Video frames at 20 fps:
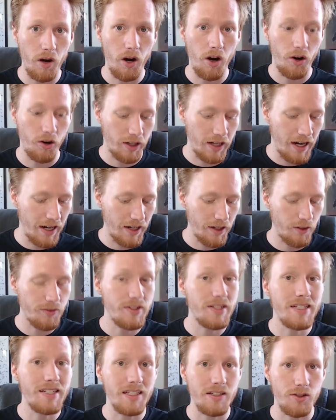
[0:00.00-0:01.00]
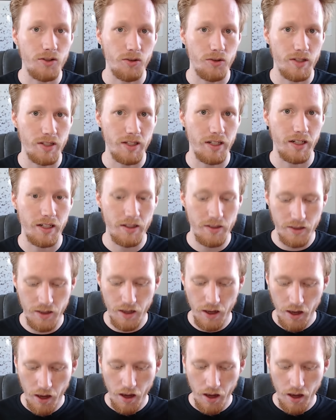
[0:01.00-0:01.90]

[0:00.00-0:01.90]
are kind of sister cities.